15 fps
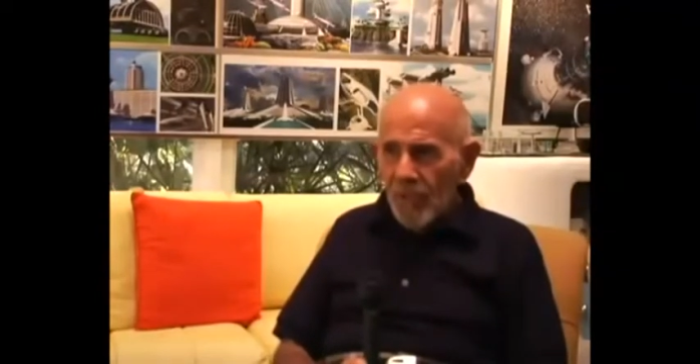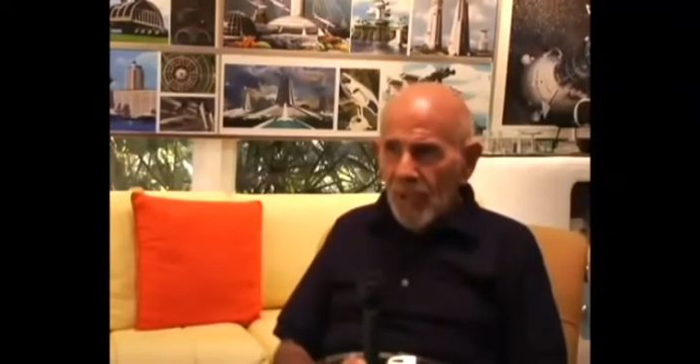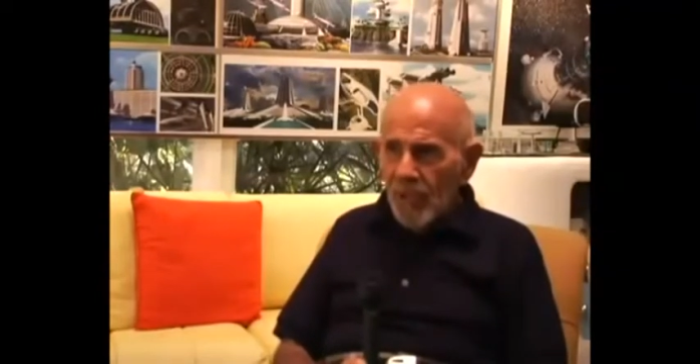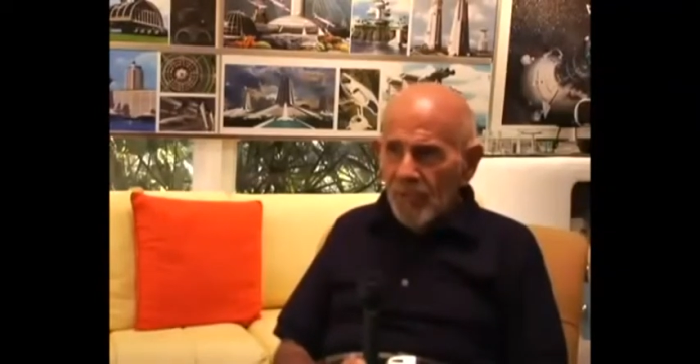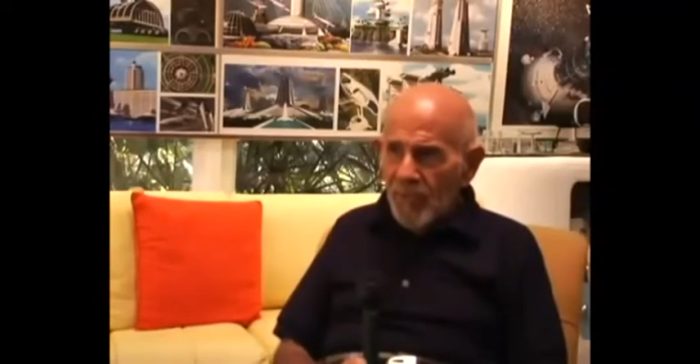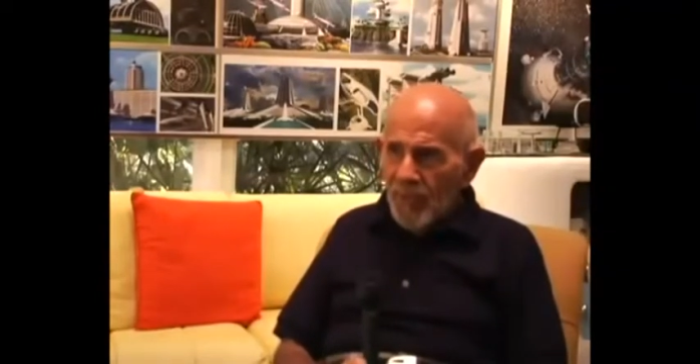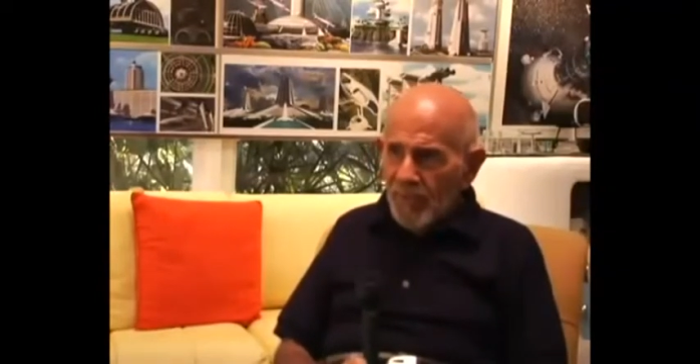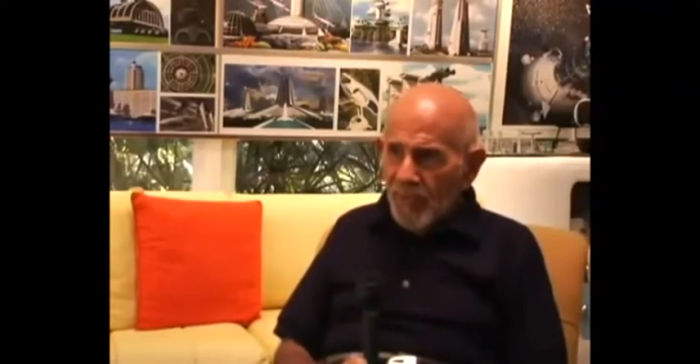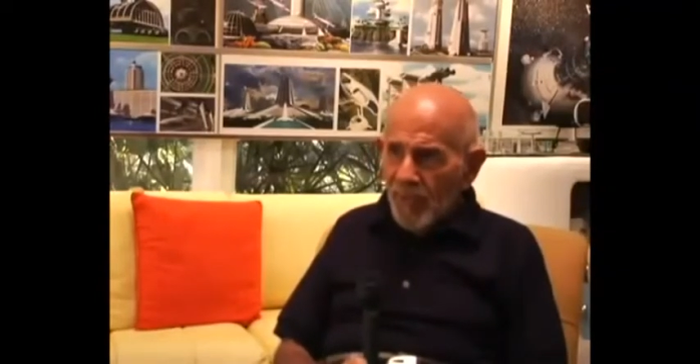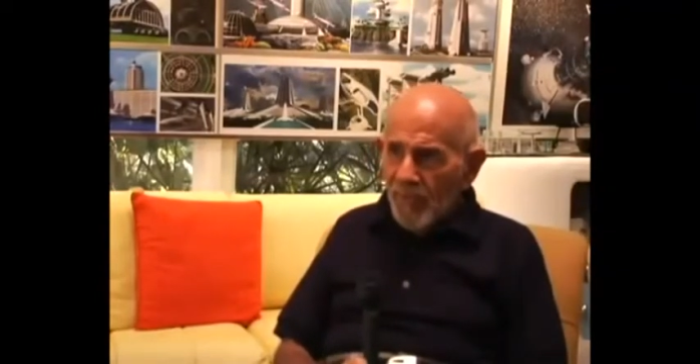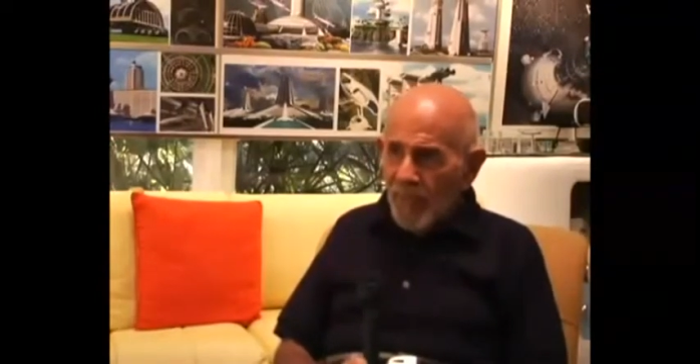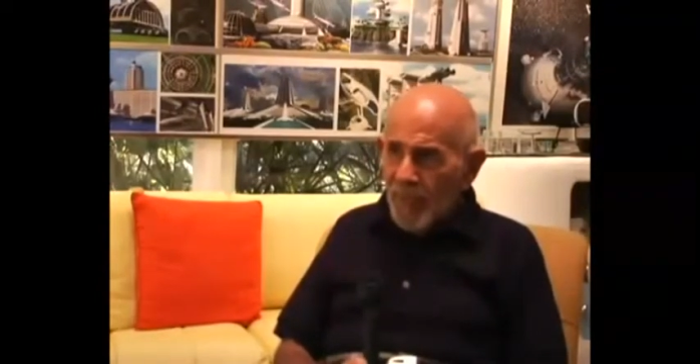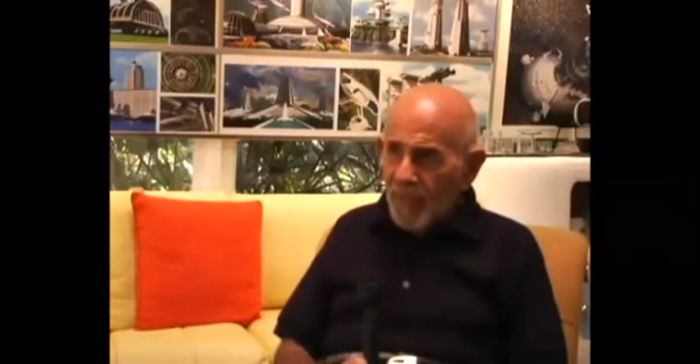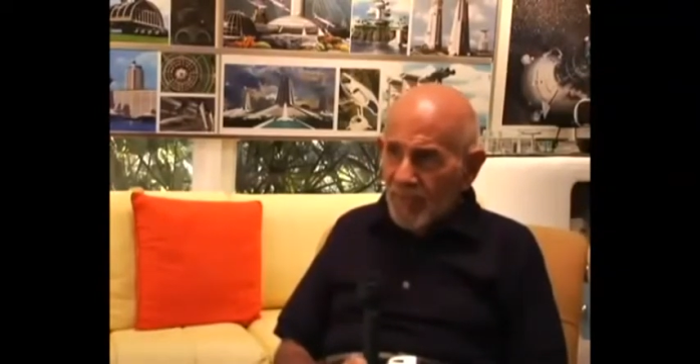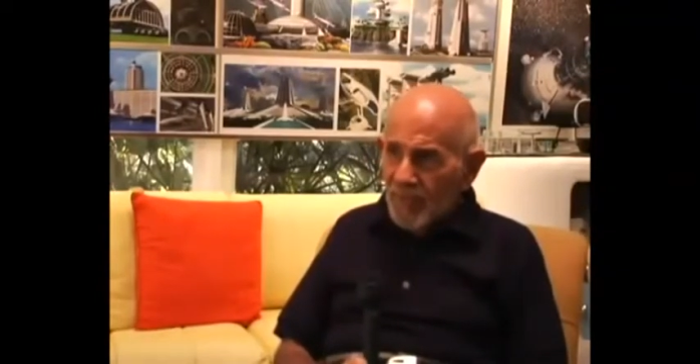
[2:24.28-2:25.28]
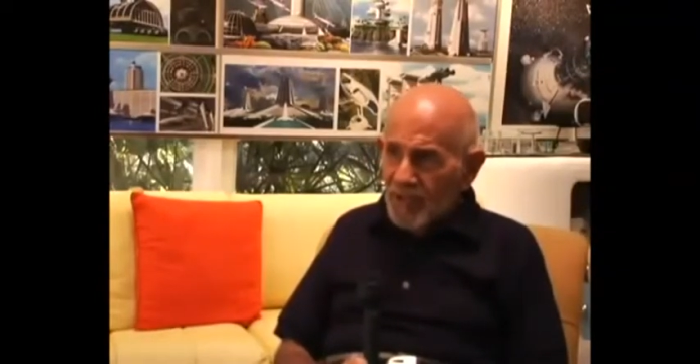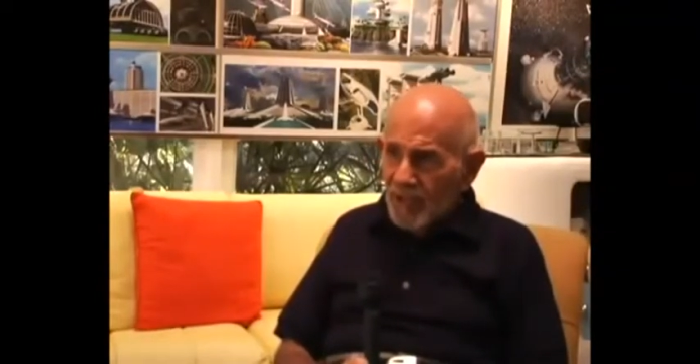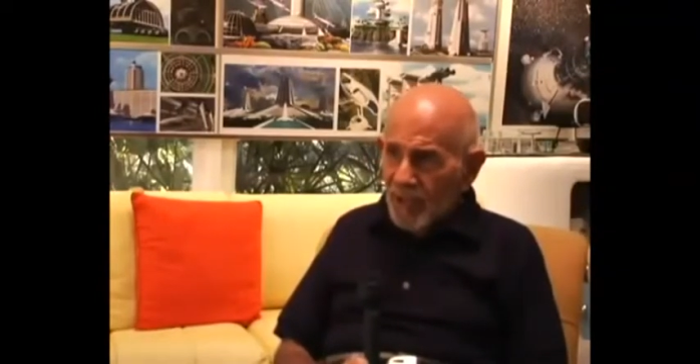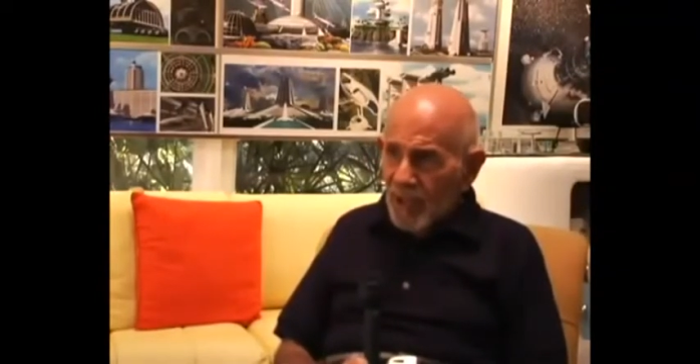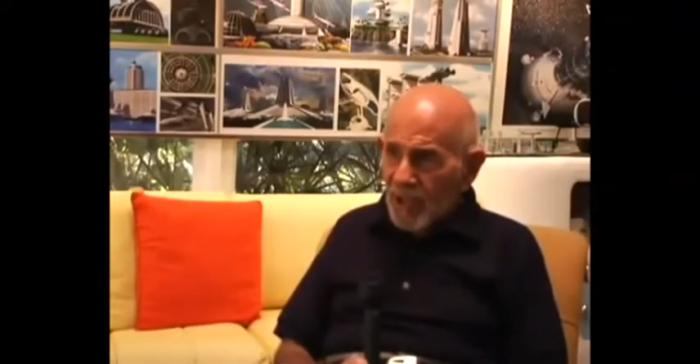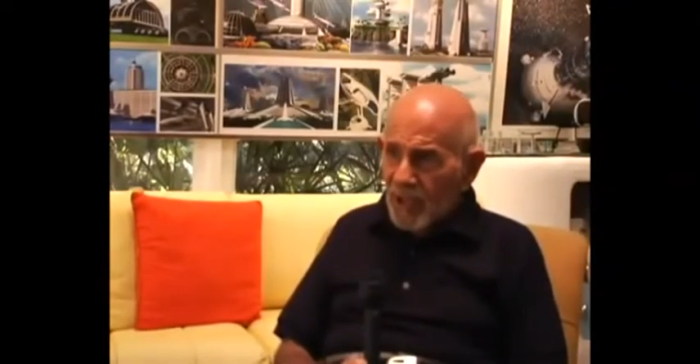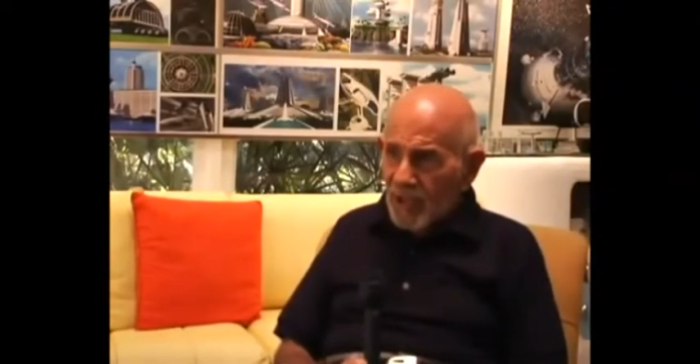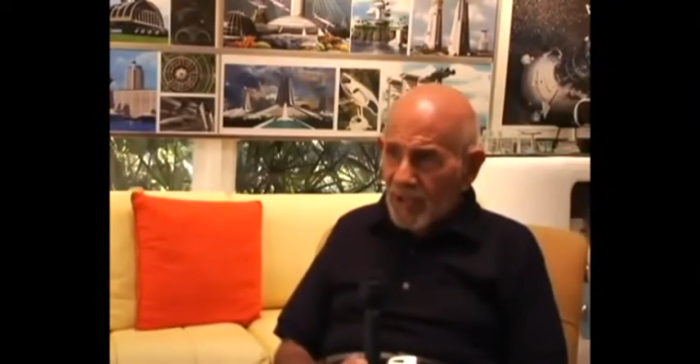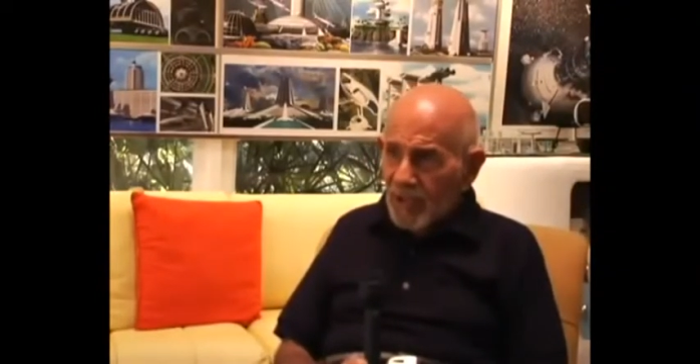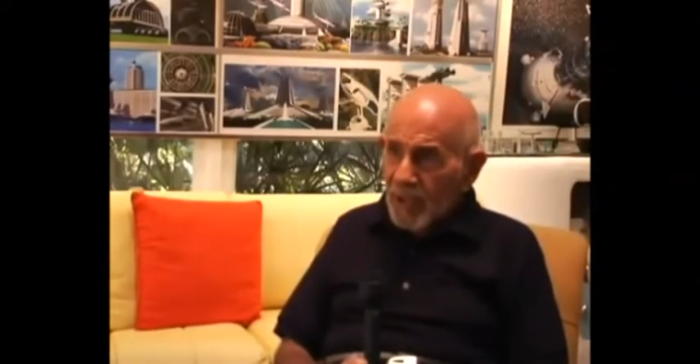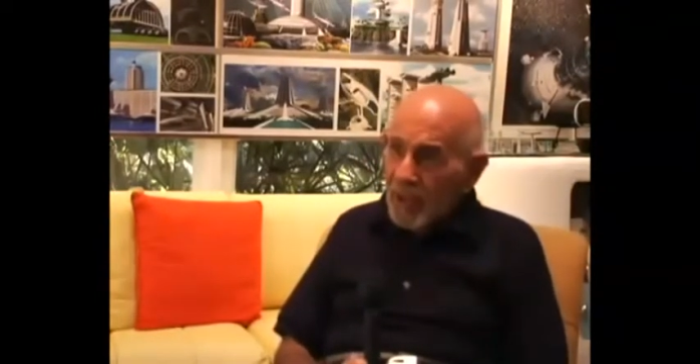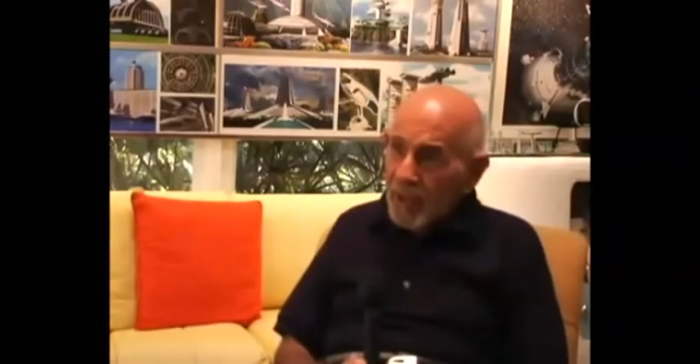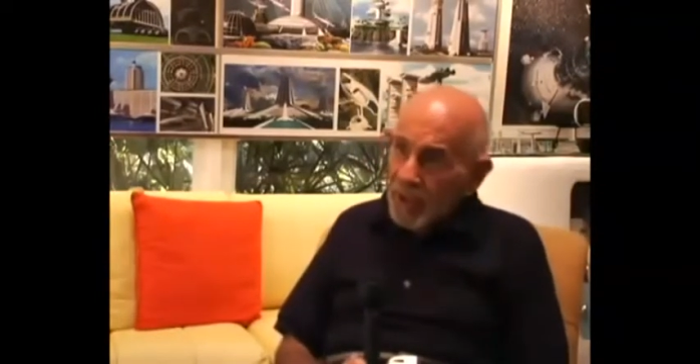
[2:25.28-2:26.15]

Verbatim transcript: Real people make mistakes,